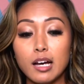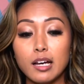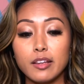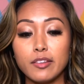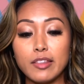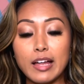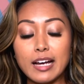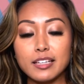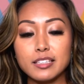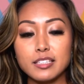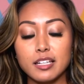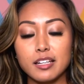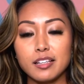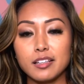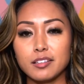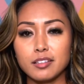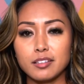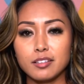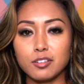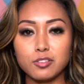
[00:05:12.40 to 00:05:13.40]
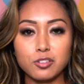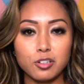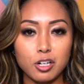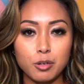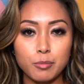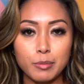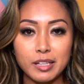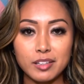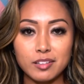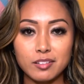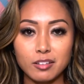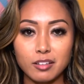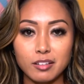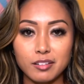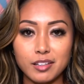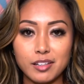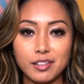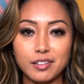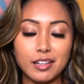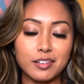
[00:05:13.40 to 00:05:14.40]
that didn't deter me still,
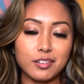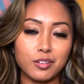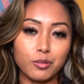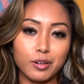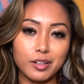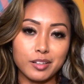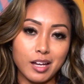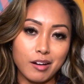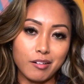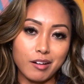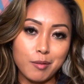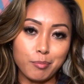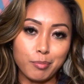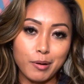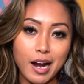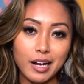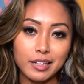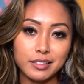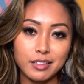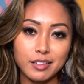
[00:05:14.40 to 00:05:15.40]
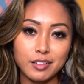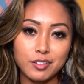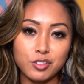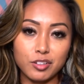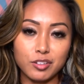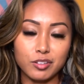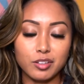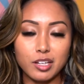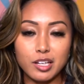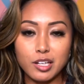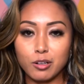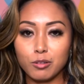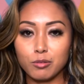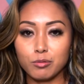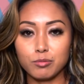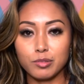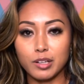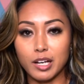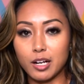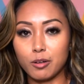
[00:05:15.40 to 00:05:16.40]
since that's always how I practice, just, you know,
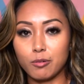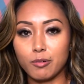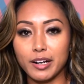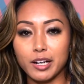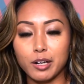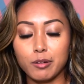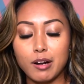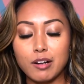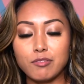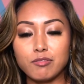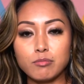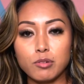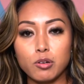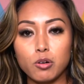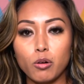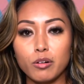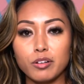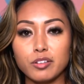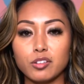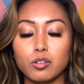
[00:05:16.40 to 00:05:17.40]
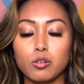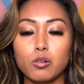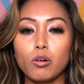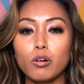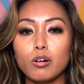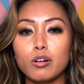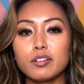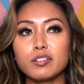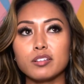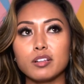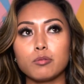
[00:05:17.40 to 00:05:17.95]
kind of running around from course to course.